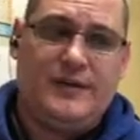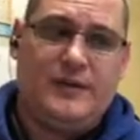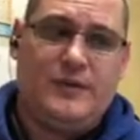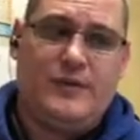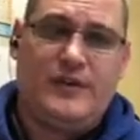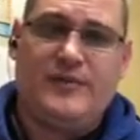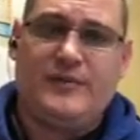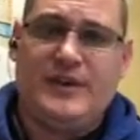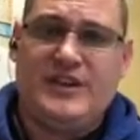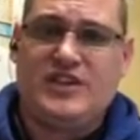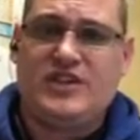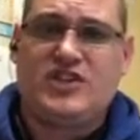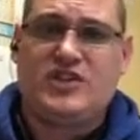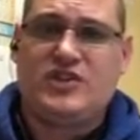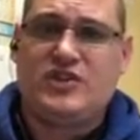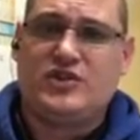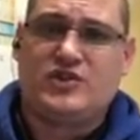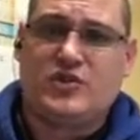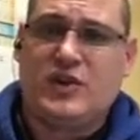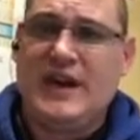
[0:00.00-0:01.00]
we've been
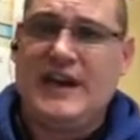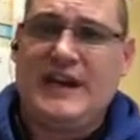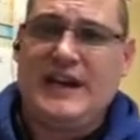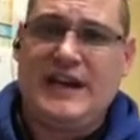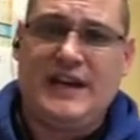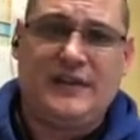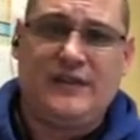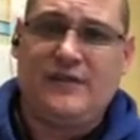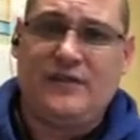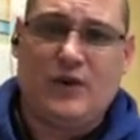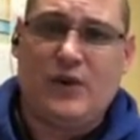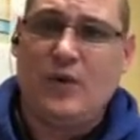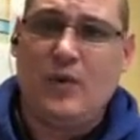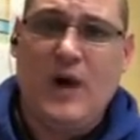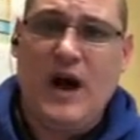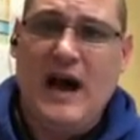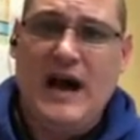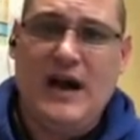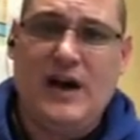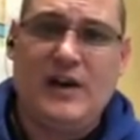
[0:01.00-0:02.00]
trading for a
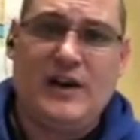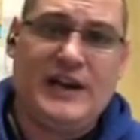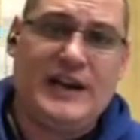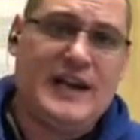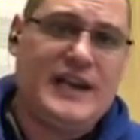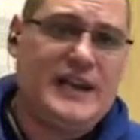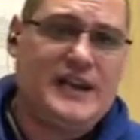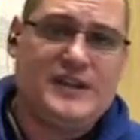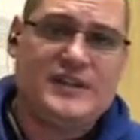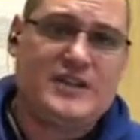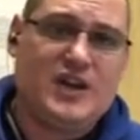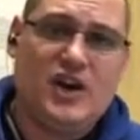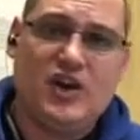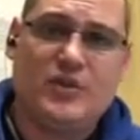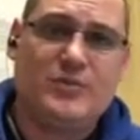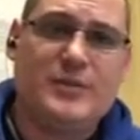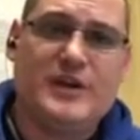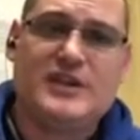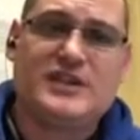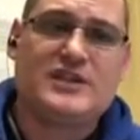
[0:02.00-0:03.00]
while, and he's
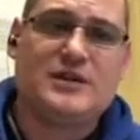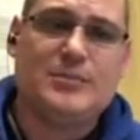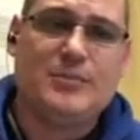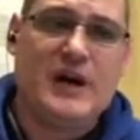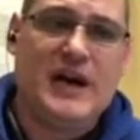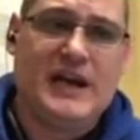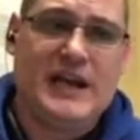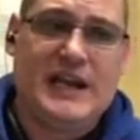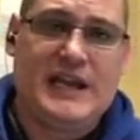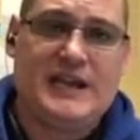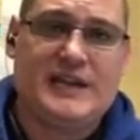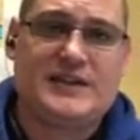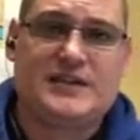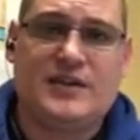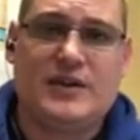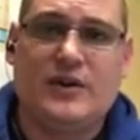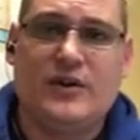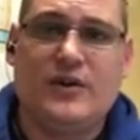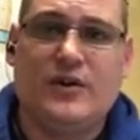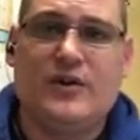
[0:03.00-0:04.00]
owed me some money,
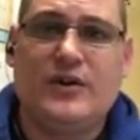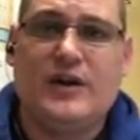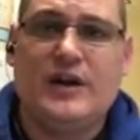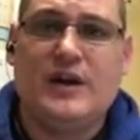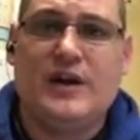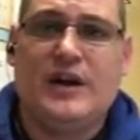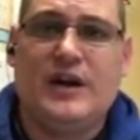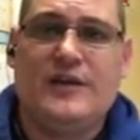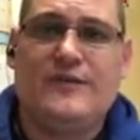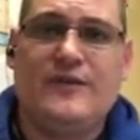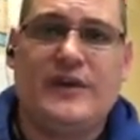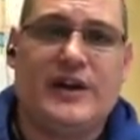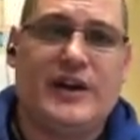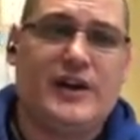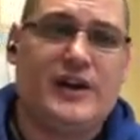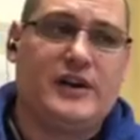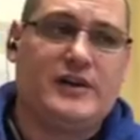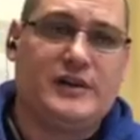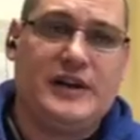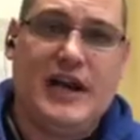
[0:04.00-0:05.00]
so I
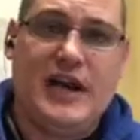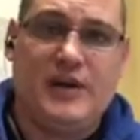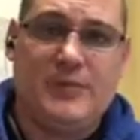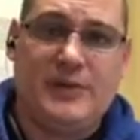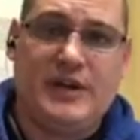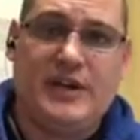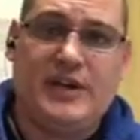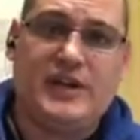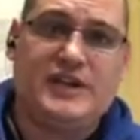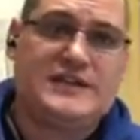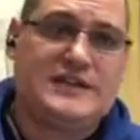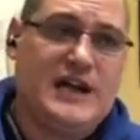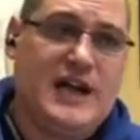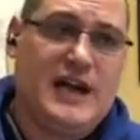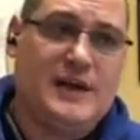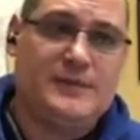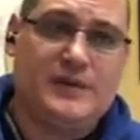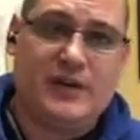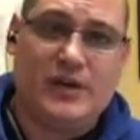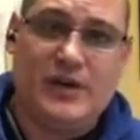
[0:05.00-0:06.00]
figured now would be a good
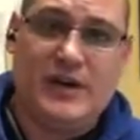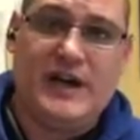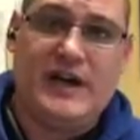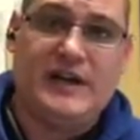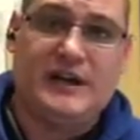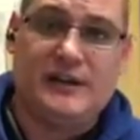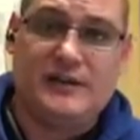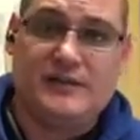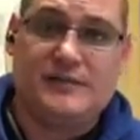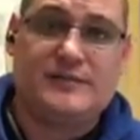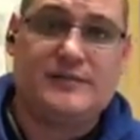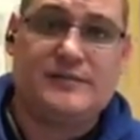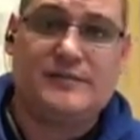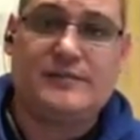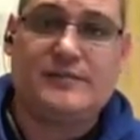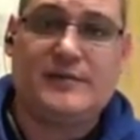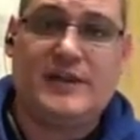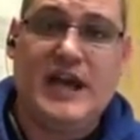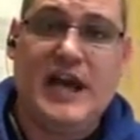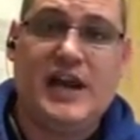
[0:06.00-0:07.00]
time to go ahead and
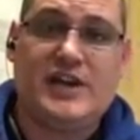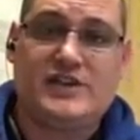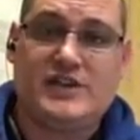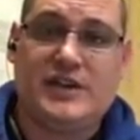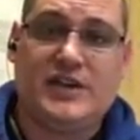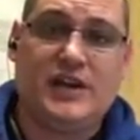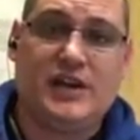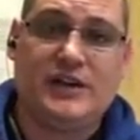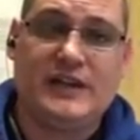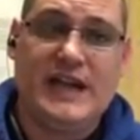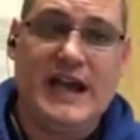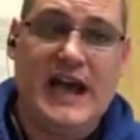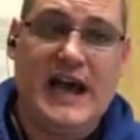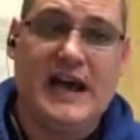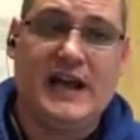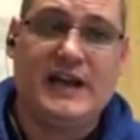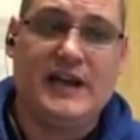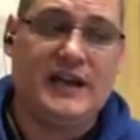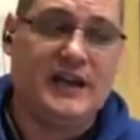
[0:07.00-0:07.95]
cash in on that.